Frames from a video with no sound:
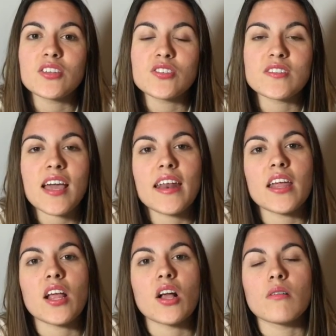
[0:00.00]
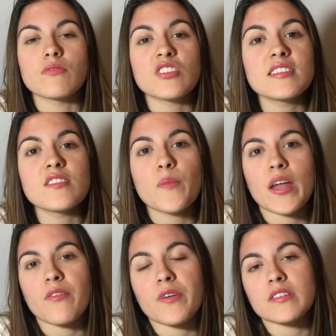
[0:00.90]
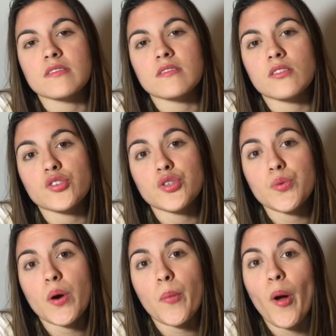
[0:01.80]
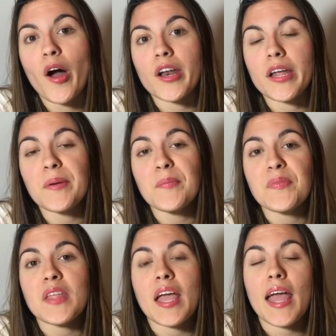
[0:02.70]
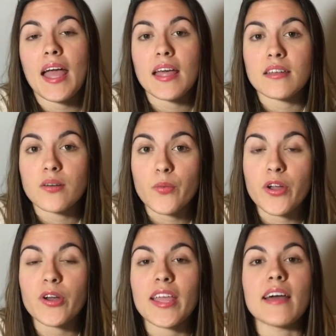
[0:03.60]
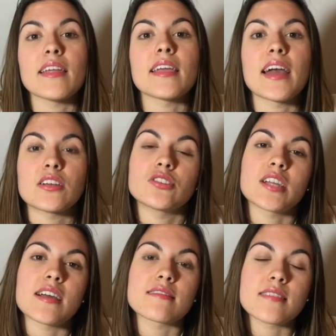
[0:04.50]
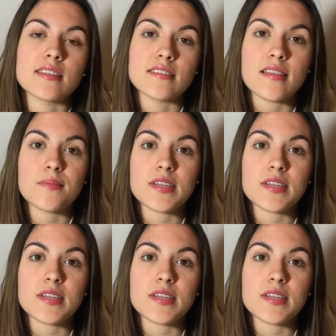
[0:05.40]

just getting tons of benefits to our body, and we are getting energized at the same